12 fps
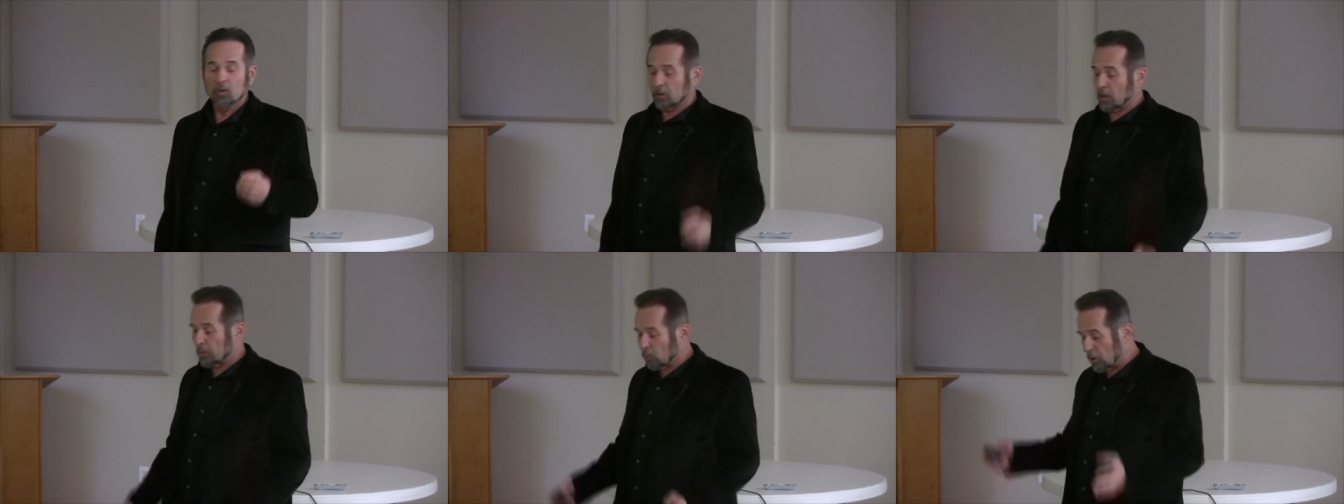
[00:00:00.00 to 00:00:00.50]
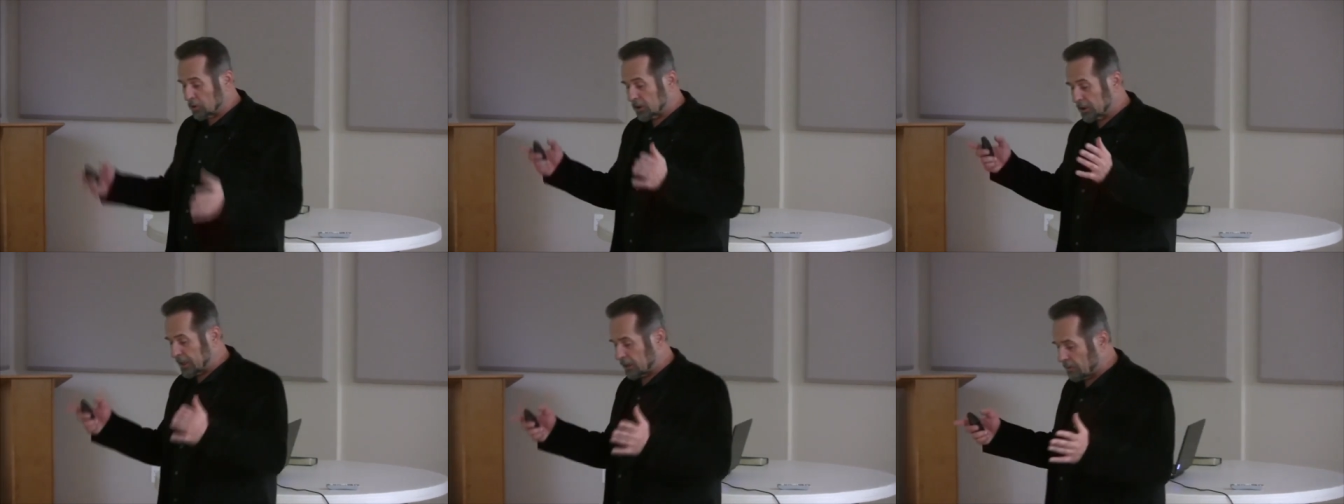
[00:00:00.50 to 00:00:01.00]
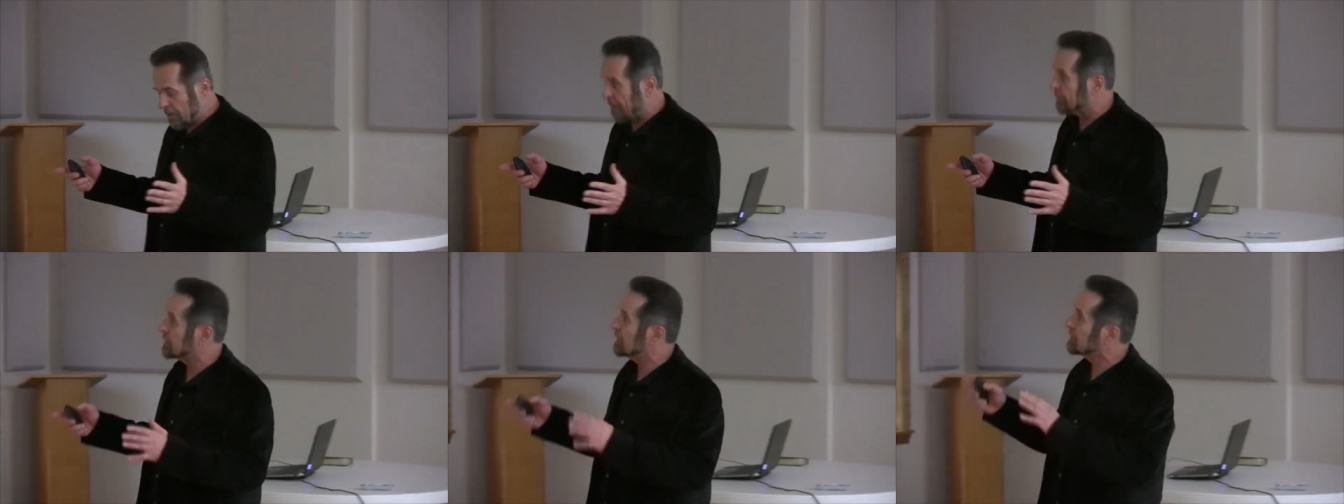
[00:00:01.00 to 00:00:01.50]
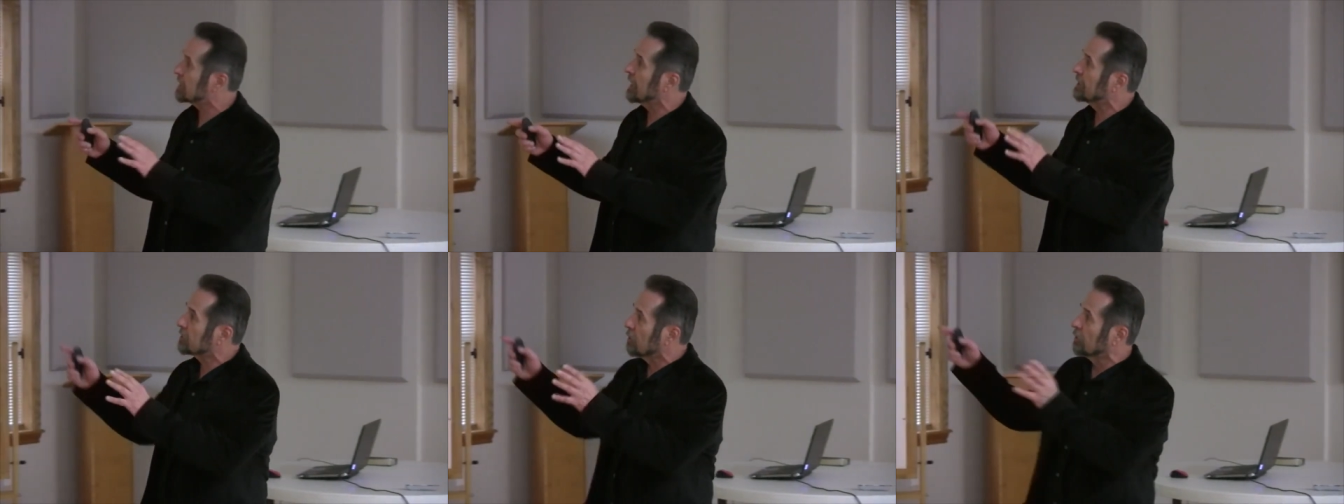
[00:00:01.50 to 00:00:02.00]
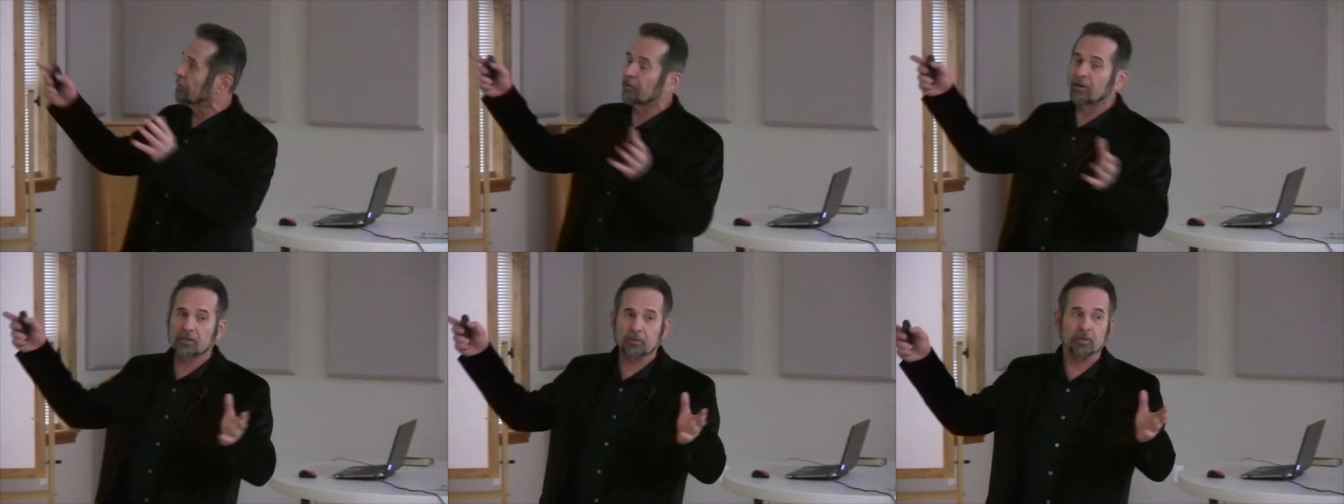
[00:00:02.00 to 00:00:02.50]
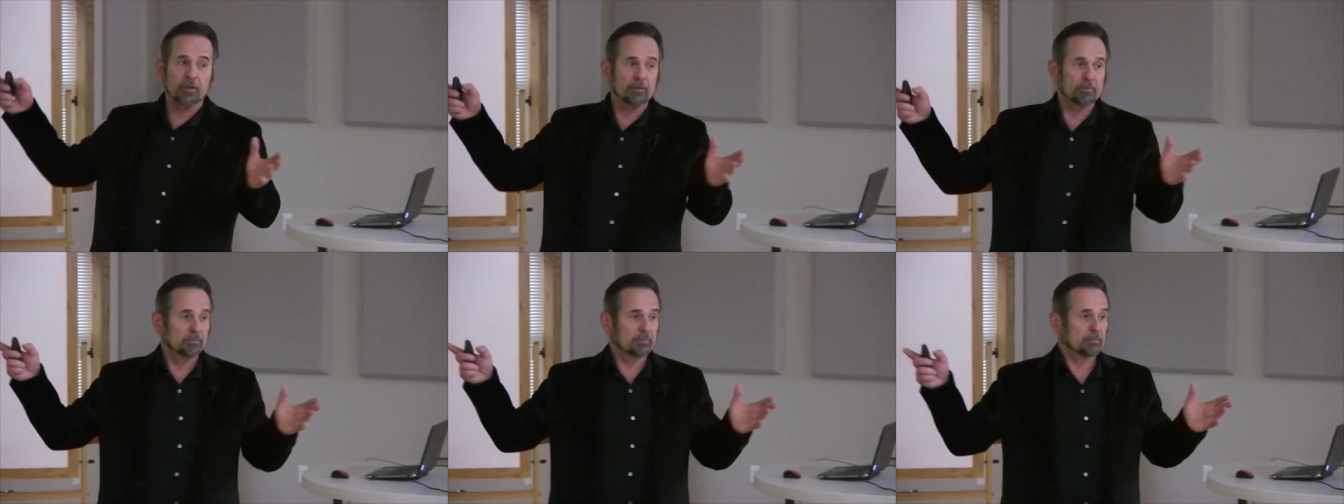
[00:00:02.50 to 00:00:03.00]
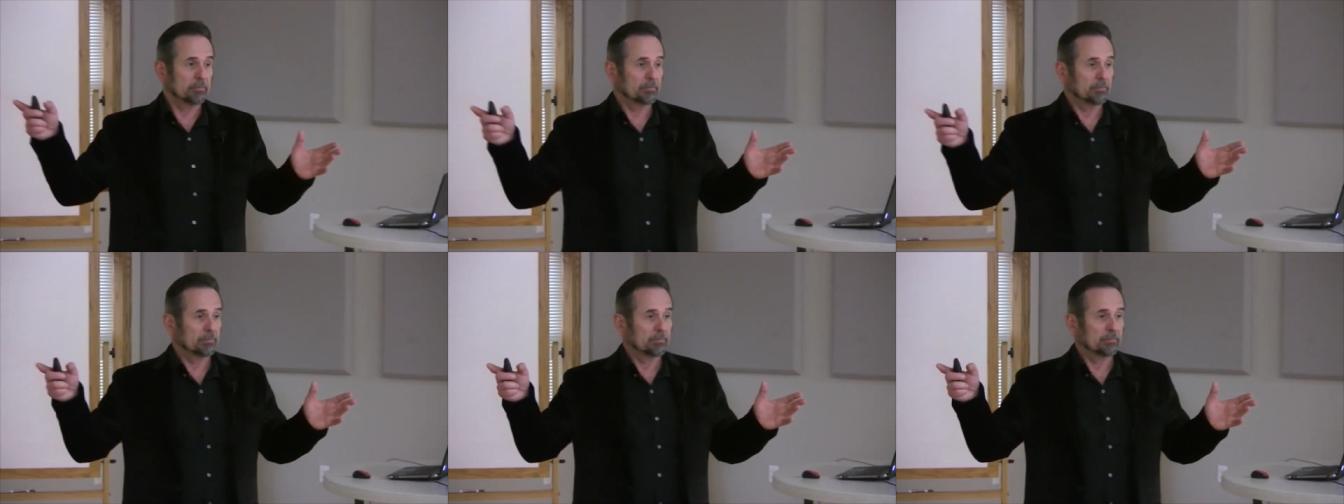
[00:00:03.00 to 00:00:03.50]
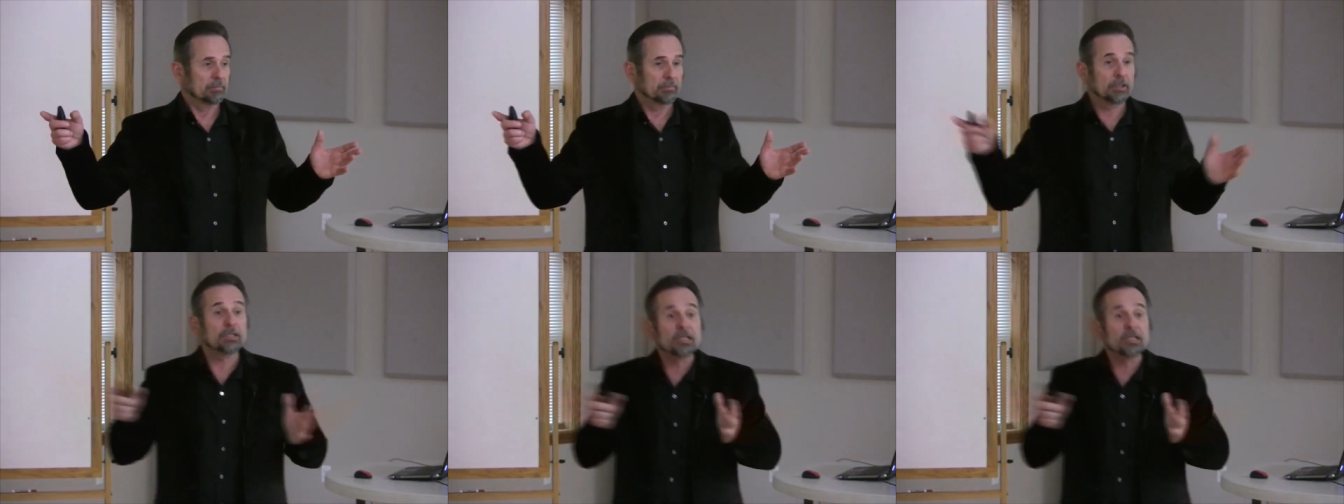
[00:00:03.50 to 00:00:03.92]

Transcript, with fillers: So in other words, the Ten Commandments, he's saying, is only for Israel. The